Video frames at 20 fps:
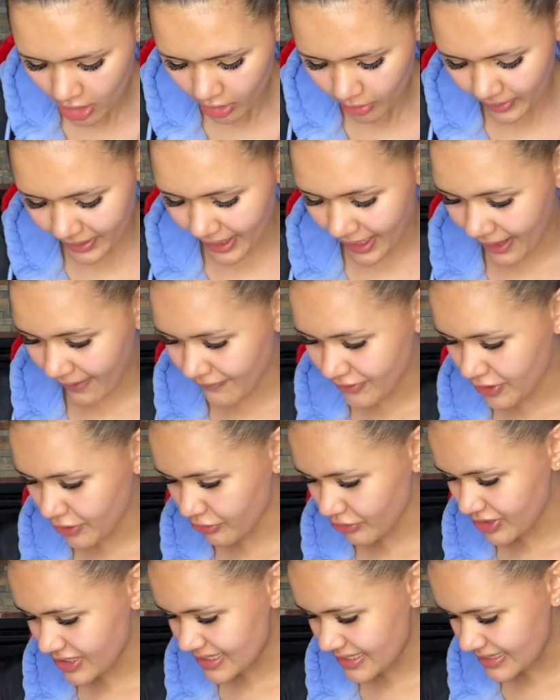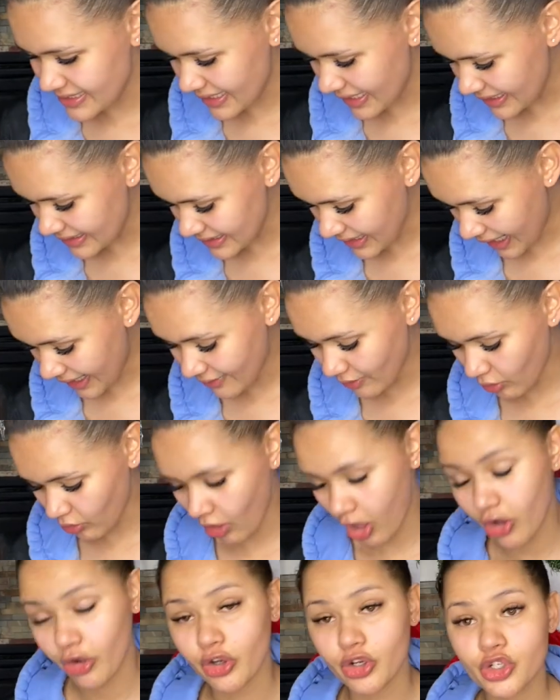We have the receipt. I no
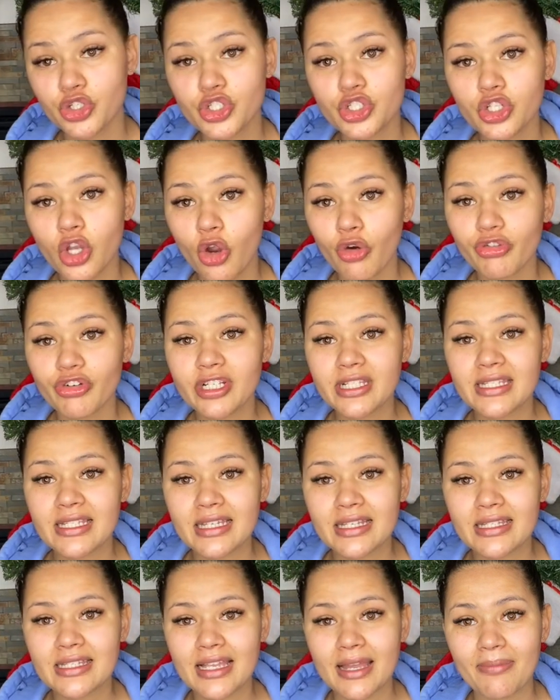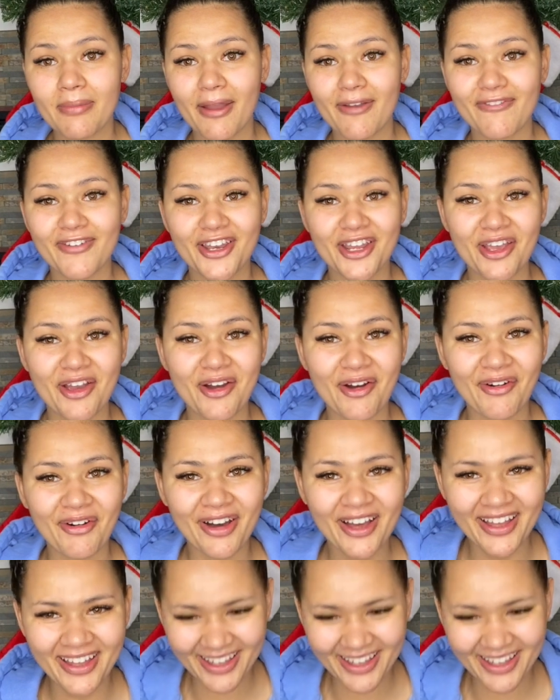longer show receipts in my video.